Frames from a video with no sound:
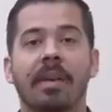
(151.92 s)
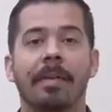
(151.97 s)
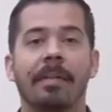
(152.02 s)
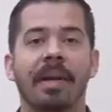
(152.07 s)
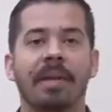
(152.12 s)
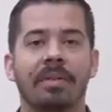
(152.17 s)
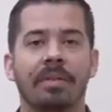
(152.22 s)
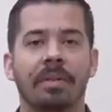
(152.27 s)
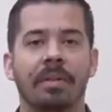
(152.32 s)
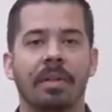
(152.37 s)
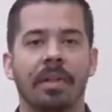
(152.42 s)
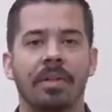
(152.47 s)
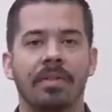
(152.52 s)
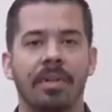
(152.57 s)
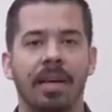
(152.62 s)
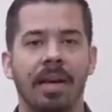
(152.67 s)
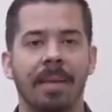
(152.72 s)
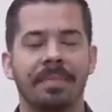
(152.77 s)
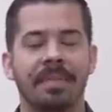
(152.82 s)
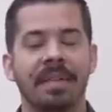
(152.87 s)
grab my two dirt
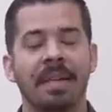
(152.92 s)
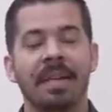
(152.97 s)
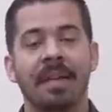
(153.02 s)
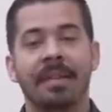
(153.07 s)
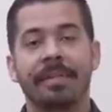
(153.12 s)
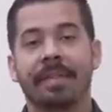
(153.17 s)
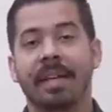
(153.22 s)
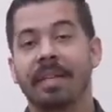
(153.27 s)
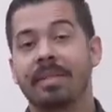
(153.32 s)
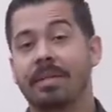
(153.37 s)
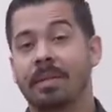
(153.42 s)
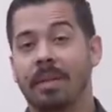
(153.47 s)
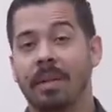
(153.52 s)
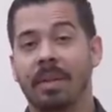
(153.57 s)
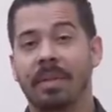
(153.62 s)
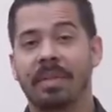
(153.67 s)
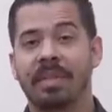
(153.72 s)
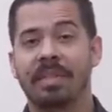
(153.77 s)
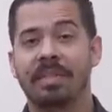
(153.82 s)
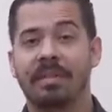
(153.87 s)
traps. If you guys don't
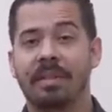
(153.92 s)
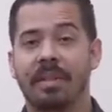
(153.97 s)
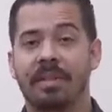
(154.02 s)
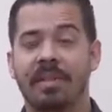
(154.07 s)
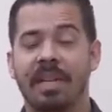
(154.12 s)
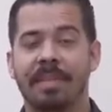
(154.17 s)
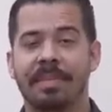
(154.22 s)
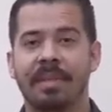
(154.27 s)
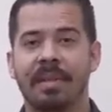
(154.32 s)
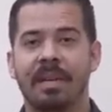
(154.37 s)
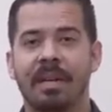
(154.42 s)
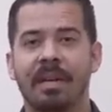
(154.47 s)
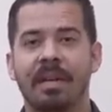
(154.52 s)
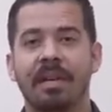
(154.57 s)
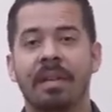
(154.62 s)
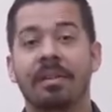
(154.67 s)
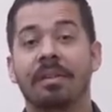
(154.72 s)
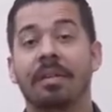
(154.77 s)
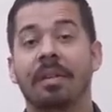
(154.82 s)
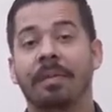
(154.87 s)
know what these dirt traps are,
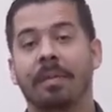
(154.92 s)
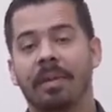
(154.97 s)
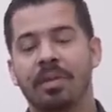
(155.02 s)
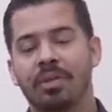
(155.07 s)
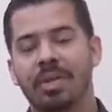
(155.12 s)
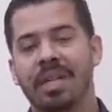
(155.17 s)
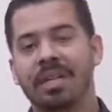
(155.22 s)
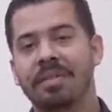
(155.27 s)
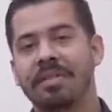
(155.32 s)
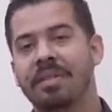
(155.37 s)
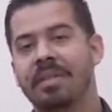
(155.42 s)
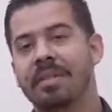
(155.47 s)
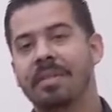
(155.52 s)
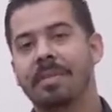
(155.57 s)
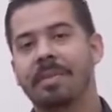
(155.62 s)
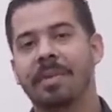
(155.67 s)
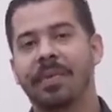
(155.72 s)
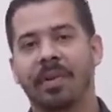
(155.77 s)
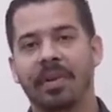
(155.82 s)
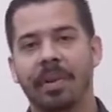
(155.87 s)
they're filtration
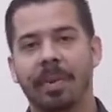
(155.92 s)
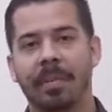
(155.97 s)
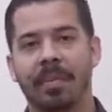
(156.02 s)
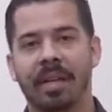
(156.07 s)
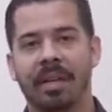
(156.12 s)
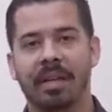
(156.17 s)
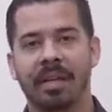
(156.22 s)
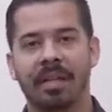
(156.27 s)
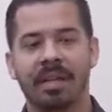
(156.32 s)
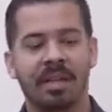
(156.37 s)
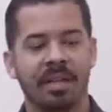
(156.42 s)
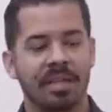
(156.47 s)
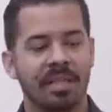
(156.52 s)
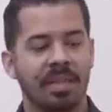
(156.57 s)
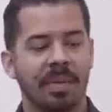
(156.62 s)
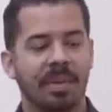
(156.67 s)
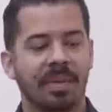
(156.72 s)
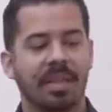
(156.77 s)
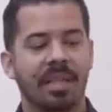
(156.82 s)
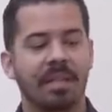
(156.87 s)
systems for your bucket.
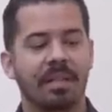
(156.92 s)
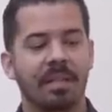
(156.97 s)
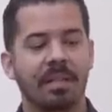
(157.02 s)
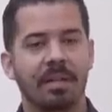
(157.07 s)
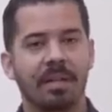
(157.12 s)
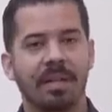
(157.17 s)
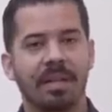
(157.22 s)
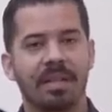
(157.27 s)
So what they do